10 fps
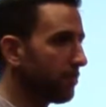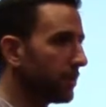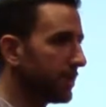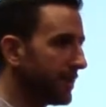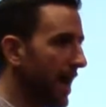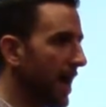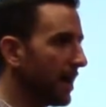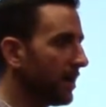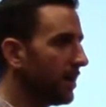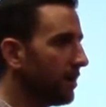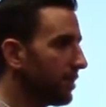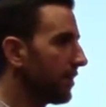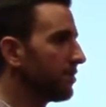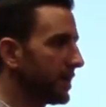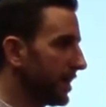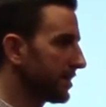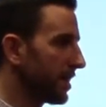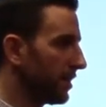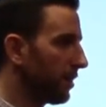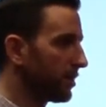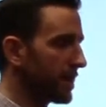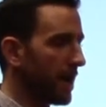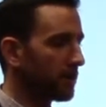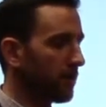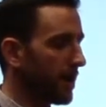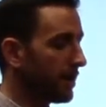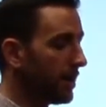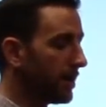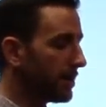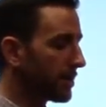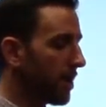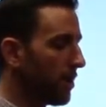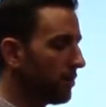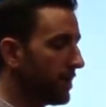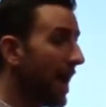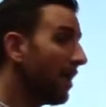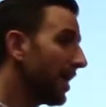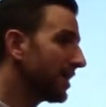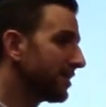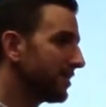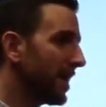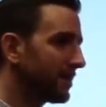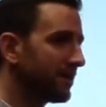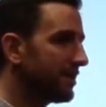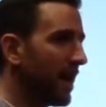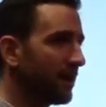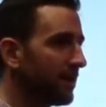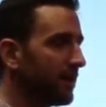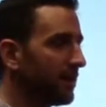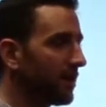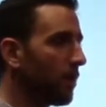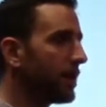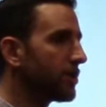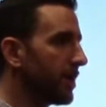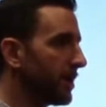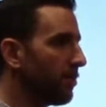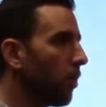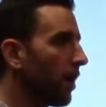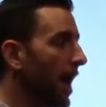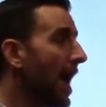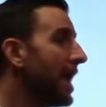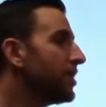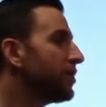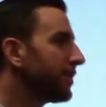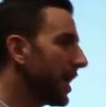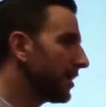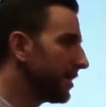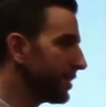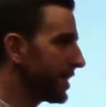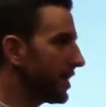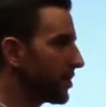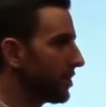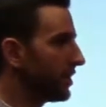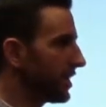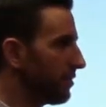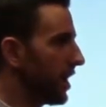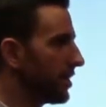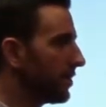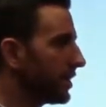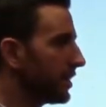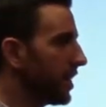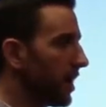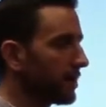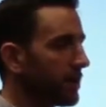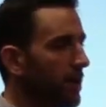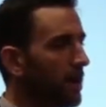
put the debt, but everybody else had a lower tax rate. So now that's not the equation anymore. And you've got a limitation on the amount you can deduct.